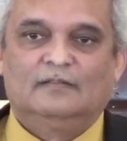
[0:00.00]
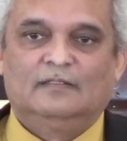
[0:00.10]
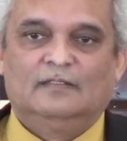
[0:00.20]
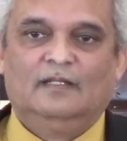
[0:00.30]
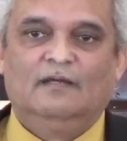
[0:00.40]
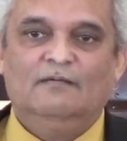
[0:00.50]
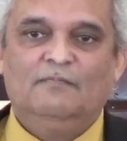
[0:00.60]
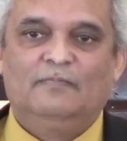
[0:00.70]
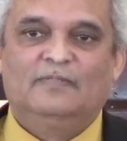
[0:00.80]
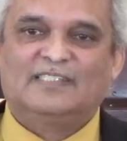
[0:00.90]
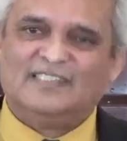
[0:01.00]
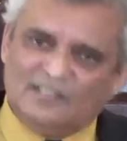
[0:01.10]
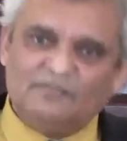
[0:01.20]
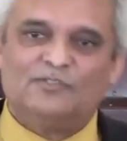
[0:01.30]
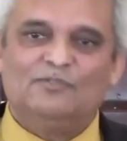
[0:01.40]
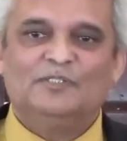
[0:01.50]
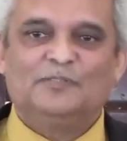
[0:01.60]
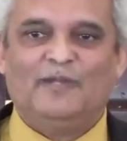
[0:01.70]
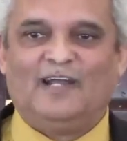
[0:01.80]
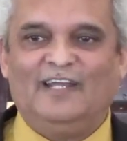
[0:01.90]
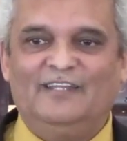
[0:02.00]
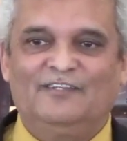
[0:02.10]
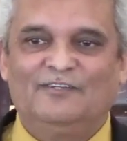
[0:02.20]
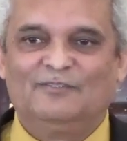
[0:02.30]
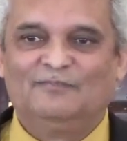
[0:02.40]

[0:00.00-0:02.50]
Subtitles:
You know, the sun was always behind you.